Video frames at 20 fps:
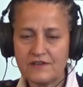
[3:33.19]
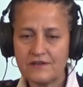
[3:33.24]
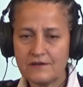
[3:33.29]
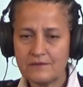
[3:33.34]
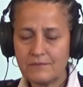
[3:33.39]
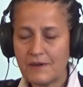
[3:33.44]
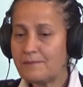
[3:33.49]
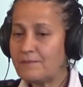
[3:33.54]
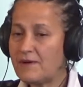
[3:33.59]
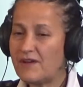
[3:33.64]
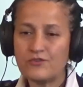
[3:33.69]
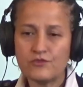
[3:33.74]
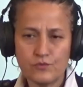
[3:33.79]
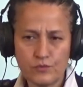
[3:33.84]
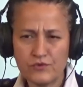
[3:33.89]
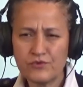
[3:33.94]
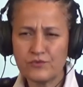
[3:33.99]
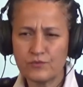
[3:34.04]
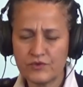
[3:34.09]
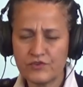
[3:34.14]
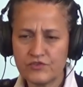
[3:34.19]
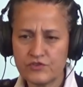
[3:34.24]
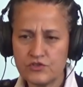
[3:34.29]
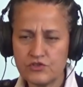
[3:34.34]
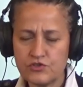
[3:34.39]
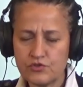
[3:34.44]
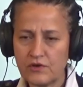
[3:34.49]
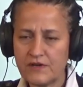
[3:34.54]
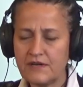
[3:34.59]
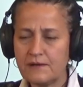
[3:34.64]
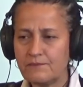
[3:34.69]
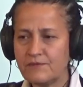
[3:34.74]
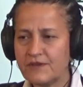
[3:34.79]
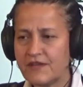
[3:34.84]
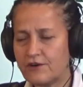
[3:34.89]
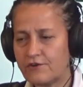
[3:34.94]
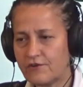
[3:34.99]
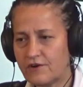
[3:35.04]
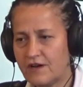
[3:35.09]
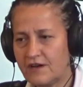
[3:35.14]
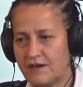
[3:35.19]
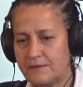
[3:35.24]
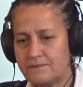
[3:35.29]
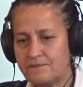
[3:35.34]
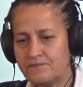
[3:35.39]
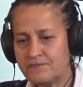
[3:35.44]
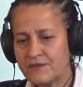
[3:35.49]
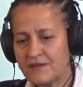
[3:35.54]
My mother was to join him later on.